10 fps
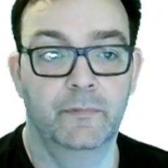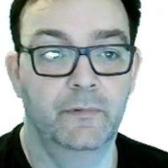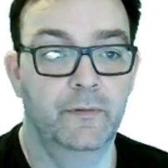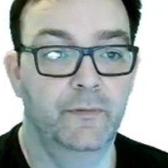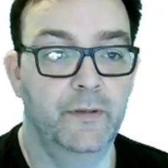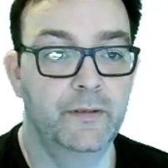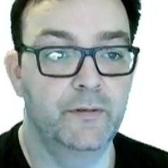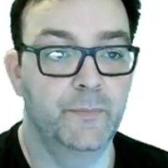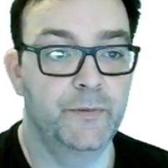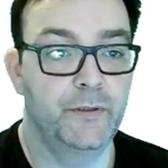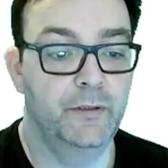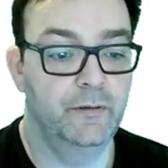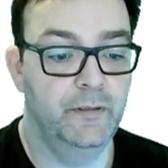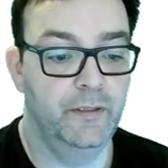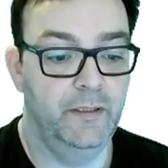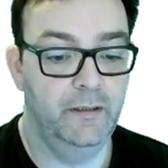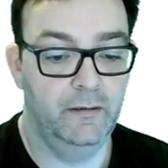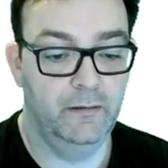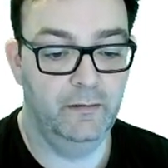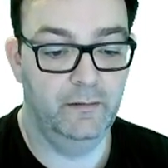things obscured
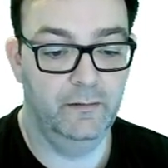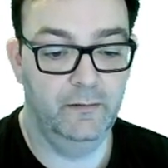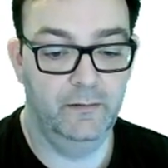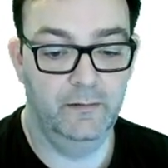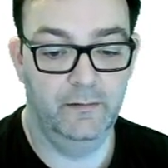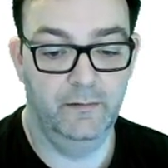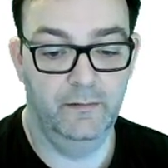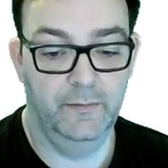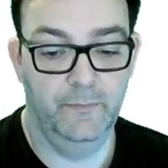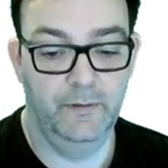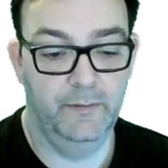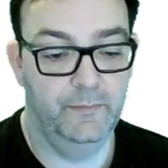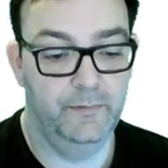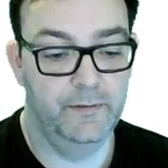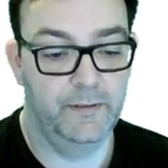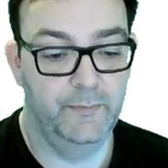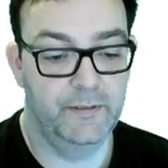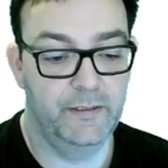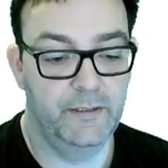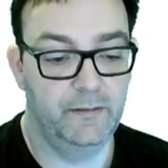here. Let me just give me a
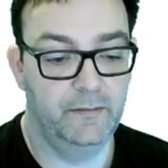sec.